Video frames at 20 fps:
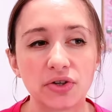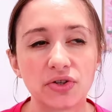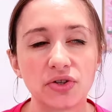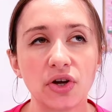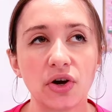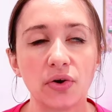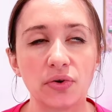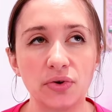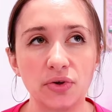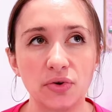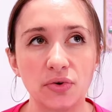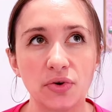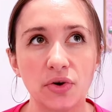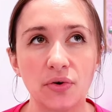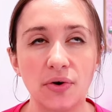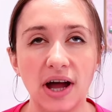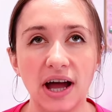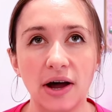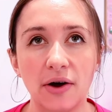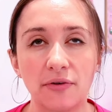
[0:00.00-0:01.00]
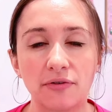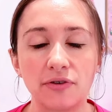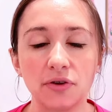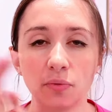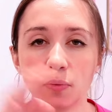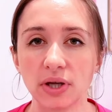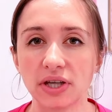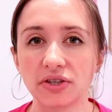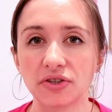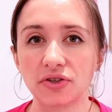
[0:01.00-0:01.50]
So you know how a
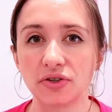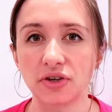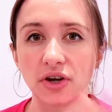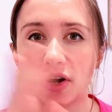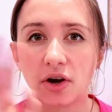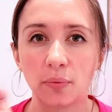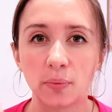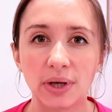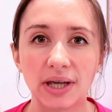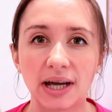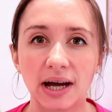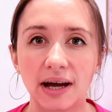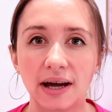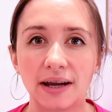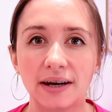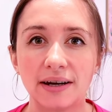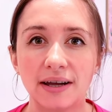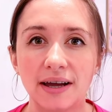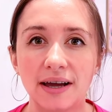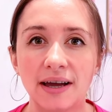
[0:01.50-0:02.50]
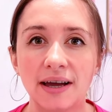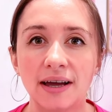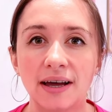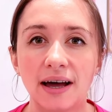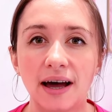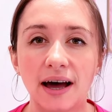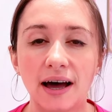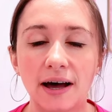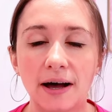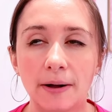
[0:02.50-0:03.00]
few weeks ago we got
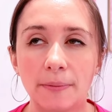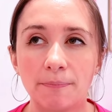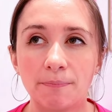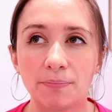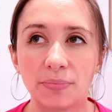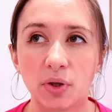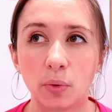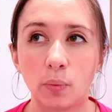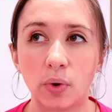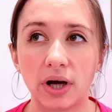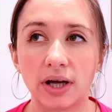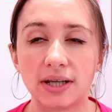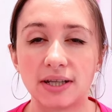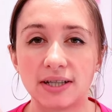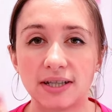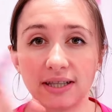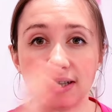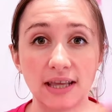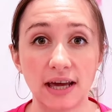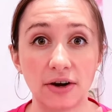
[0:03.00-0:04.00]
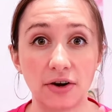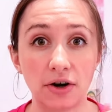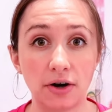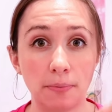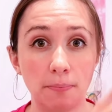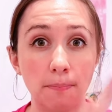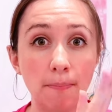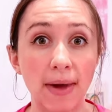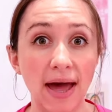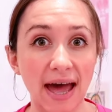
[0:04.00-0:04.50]
um, the ones that
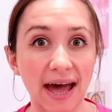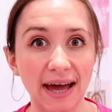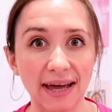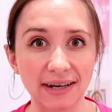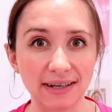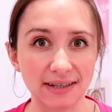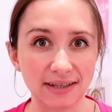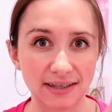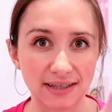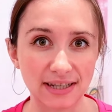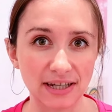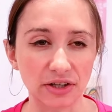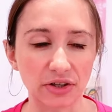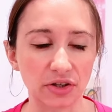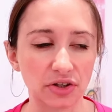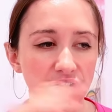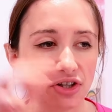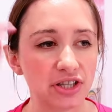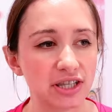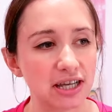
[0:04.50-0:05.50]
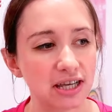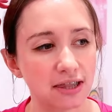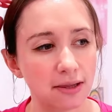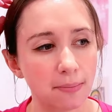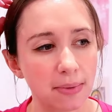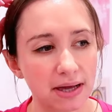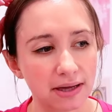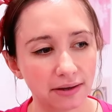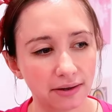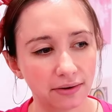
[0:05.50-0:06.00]
are matte stickers in
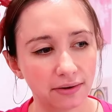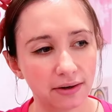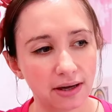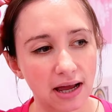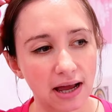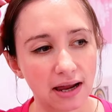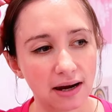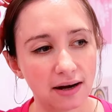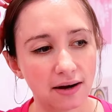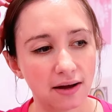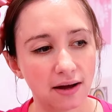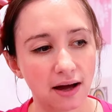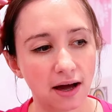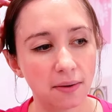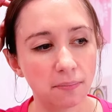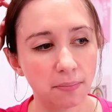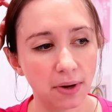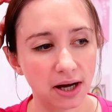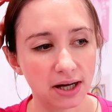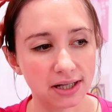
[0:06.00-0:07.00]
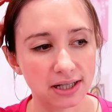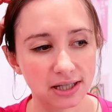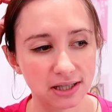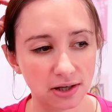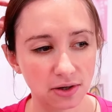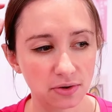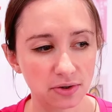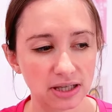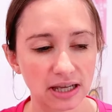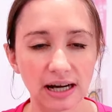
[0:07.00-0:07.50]
the mail and unboxed
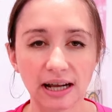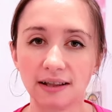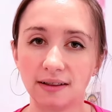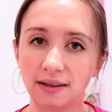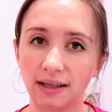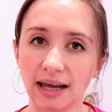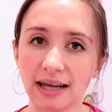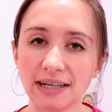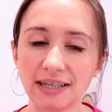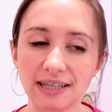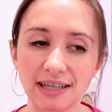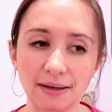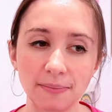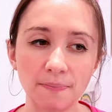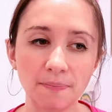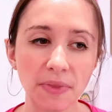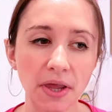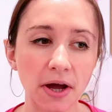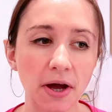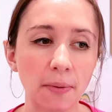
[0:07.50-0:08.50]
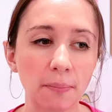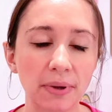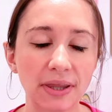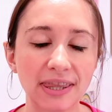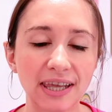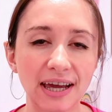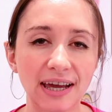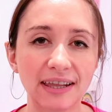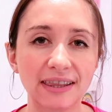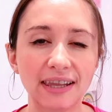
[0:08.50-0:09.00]
those and I liked them
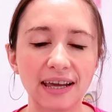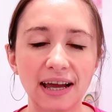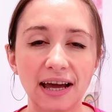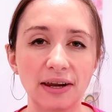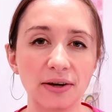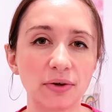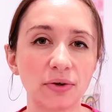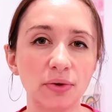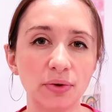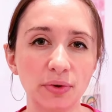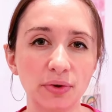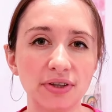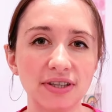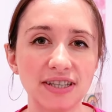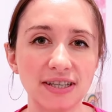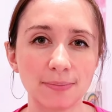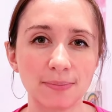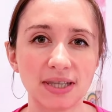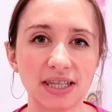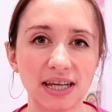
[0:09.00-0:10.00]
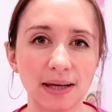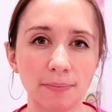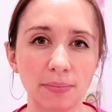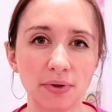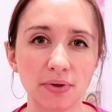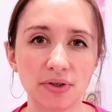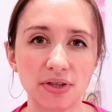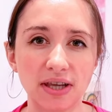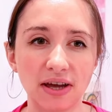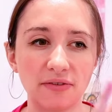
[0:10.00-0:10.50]
but then they had included some
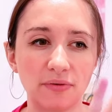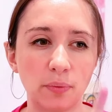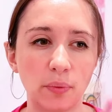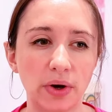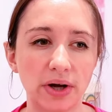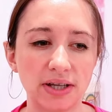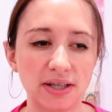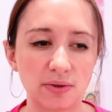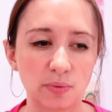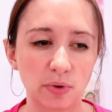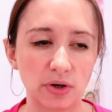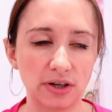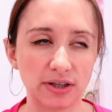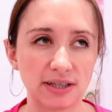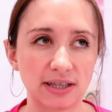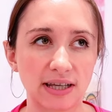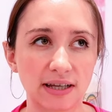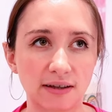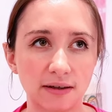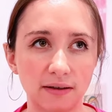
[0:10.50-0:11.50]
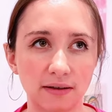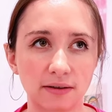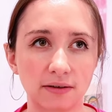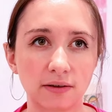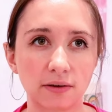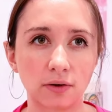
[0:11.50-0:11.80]
samples of ones where it's like a